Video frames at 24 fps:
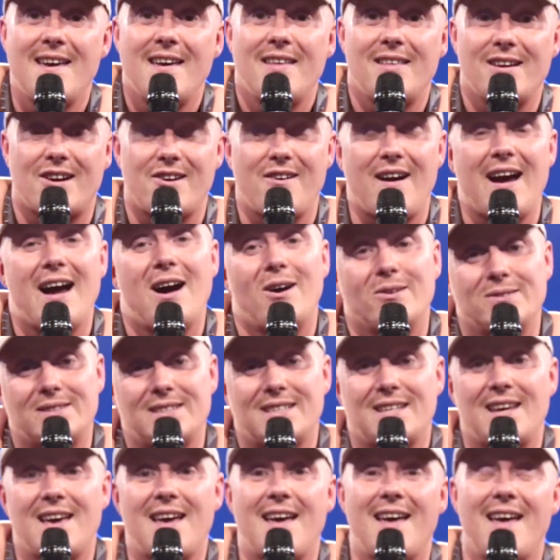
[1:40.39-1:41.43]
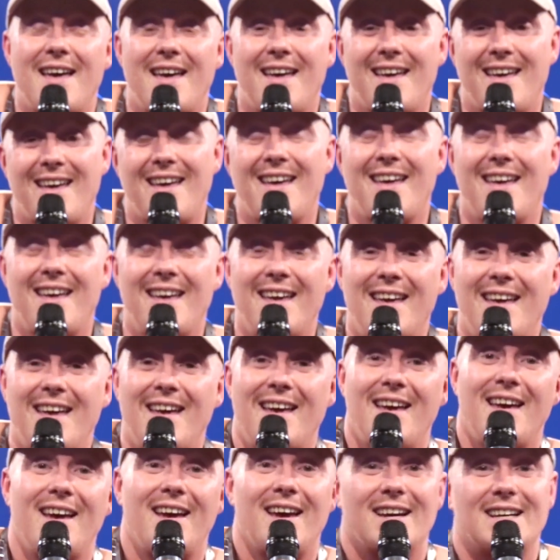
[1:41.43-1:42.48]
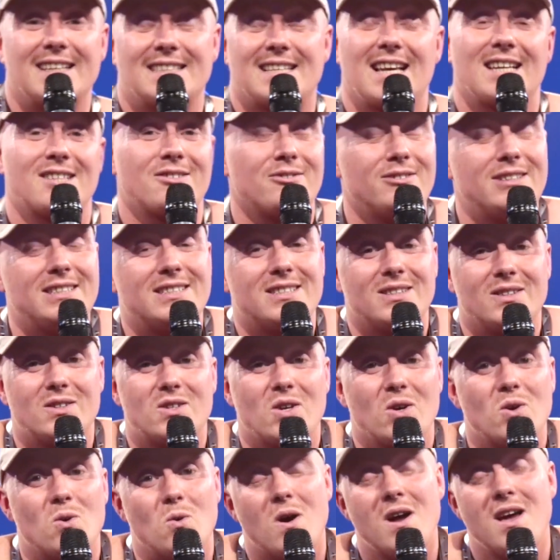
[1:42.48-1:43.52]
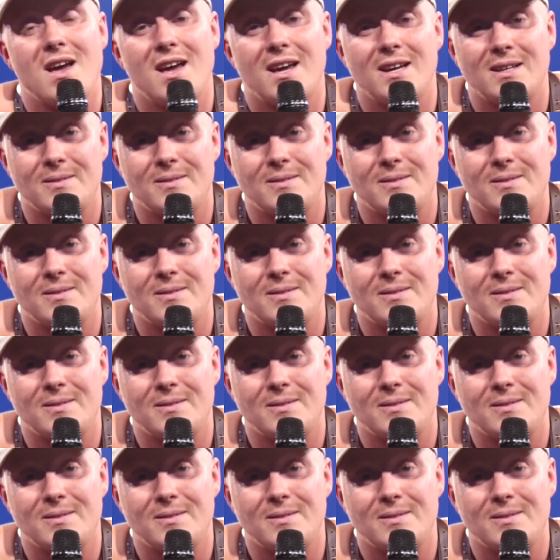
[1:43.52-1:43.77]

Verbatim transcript: The crowds. Because that's reason two.